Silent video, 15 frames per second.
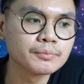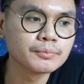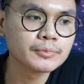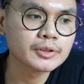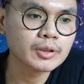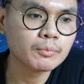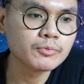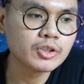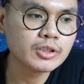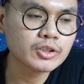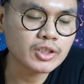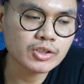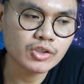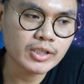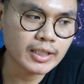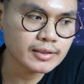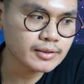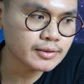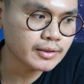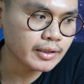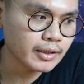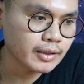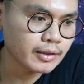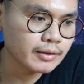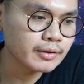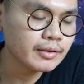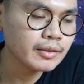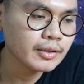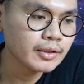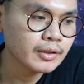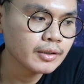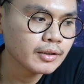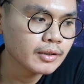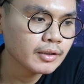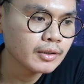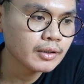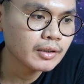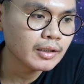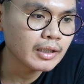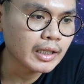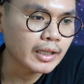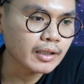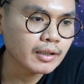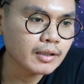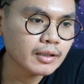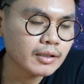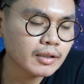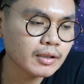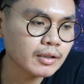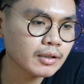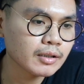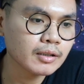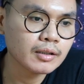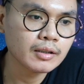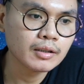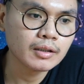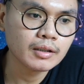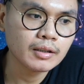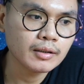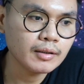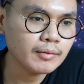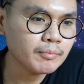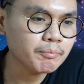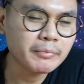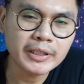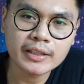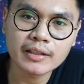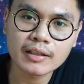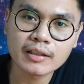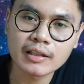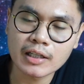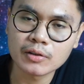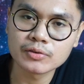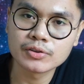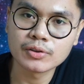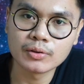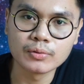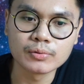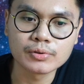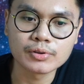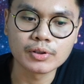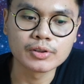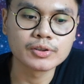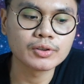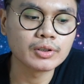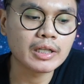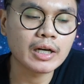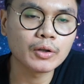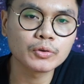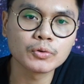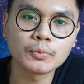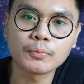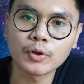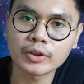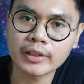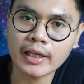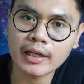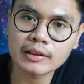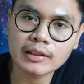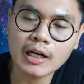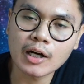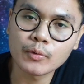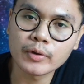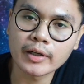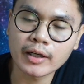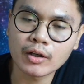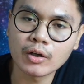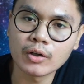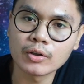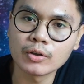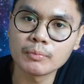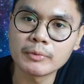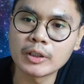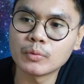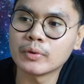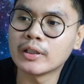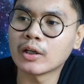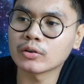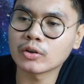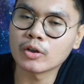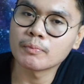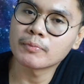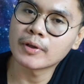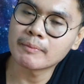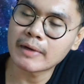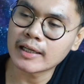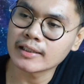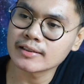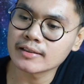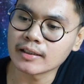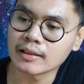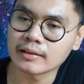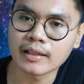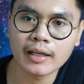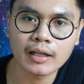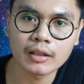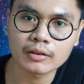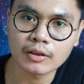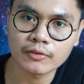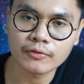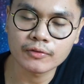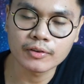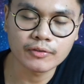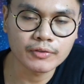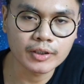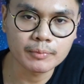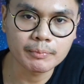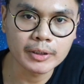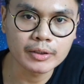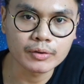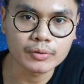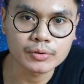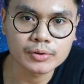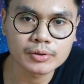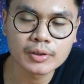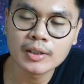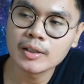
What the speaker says: suggested, like, middle ground solutions on how to protect our economy without compromising the health of the Filipinos.